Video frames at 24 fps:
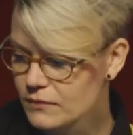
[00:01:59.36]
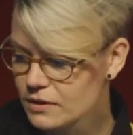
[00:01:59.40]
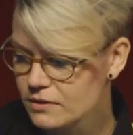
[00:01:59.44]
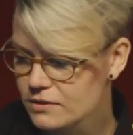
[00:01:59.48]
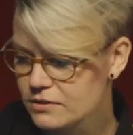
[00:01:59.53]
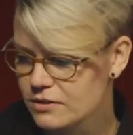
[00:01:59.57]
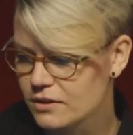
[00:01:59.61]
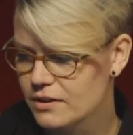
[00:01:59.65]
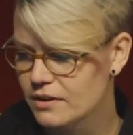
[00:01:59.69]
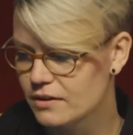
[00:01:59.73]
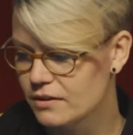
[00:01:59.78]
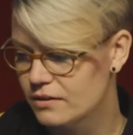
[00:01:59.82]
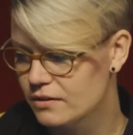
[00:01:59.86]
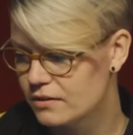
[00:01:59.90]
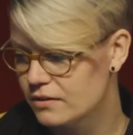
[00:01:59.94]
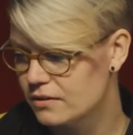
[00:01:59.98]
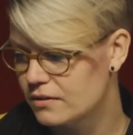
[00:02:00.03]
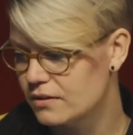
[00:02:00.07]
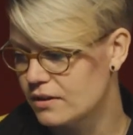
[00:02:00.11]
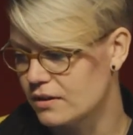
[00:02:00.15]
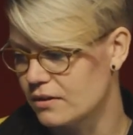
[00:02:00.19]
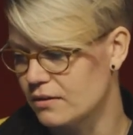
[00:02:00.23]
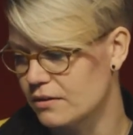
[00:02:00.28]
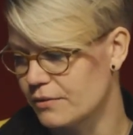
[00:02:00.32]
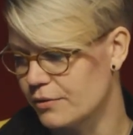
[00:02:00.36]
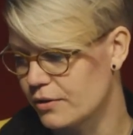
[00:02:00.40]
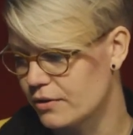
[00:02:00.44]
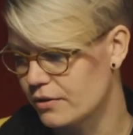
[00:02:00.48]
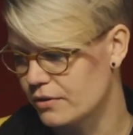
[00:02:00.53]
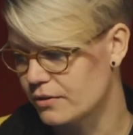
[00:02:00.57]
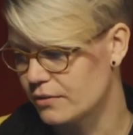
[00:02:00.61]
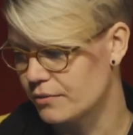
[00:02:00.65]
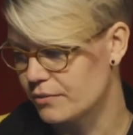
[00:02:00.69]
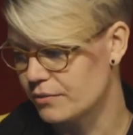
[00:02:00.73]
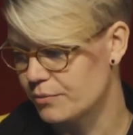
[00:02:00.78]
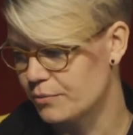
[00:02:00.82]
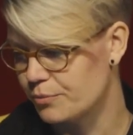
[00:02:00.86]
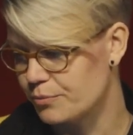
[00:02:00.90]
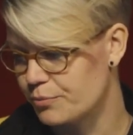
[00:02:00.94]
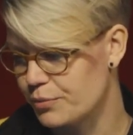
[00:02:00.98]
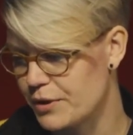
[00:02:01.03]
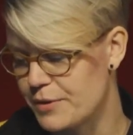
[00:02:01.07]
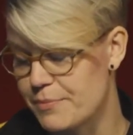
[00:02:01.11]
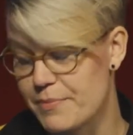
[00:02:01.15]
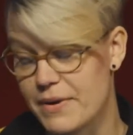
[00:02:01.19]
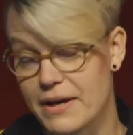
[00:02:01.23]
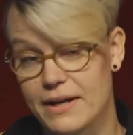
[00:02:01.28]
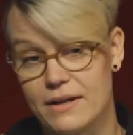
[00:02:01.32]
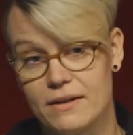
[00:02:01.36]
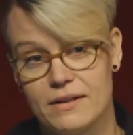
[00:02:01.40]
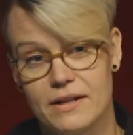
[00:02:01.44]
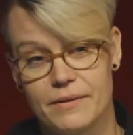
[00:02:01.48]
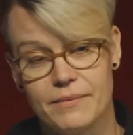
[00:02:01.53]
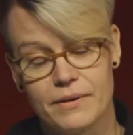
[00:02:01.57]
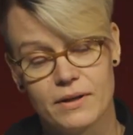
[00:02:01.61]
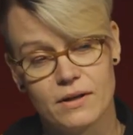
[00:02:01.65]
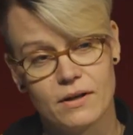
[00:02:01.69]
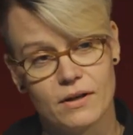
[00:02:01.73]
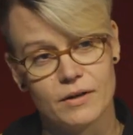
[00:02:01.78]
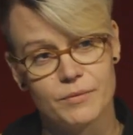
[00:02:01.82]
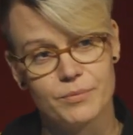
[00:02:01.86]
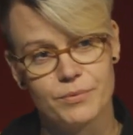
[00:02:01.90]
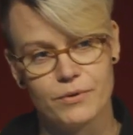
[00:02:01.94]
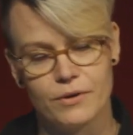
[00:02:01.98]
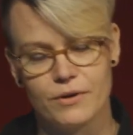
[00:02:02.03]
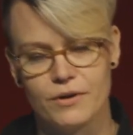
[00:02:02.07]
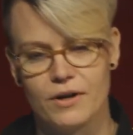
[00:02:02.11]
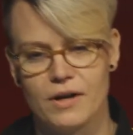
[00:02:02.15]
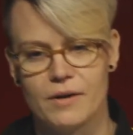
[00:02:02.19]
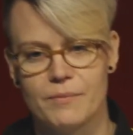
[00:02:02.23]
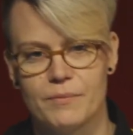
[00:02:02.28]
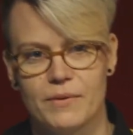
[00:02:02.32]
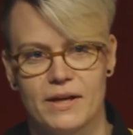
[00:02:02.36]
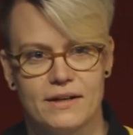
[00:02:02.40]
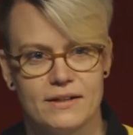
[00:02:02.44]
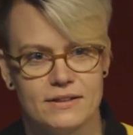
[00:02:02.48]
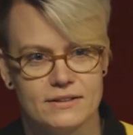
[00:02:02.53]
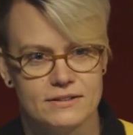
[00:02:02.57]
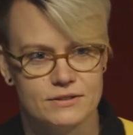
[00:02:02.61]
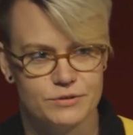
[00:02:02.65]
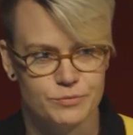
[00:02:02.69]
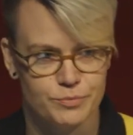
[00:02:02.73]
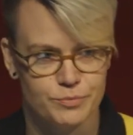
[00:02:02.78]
So the prepaid debit card program let us